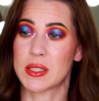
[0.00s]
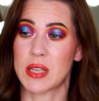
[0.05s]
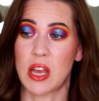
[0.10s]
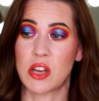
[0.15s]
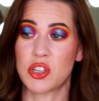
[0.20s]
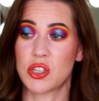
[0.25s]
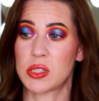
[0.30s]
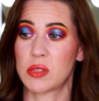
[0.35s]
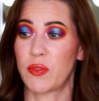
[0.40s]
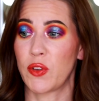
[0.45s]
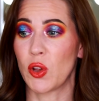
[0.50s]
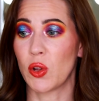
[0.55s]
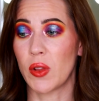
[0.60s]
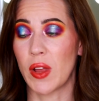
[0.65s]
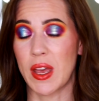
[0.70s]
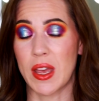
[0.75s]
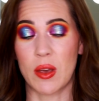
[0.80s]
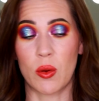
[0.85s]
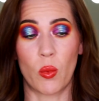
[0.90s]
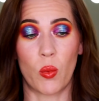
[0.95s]
I just feel
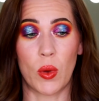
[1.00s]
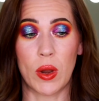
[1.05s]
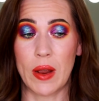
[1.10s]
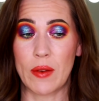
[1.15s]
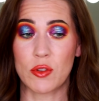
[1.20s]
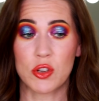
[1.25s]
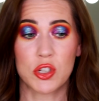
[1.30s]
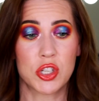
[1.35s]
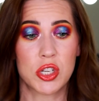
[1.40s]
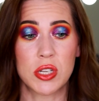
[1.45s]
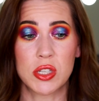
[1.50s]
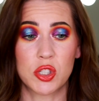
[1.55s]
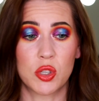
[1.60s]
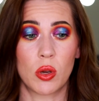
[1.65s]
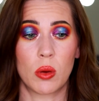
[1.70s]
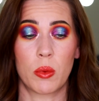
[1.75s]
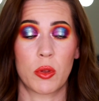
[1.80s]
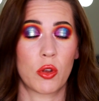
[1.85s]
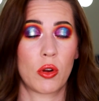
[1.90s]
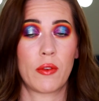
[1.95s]
like whatever she's
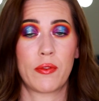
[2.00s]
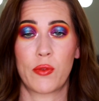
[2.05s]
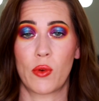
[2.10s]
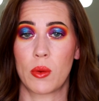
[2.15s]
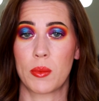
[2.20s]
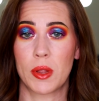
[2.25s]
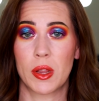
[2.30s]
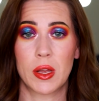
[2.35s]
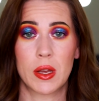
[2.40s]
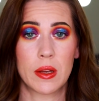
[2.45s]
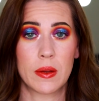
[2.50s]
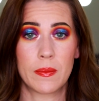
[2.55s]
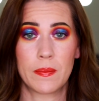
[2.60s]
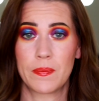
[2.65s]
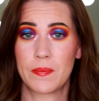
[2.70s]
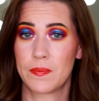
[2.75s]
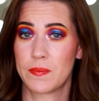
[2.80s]
doing with her formula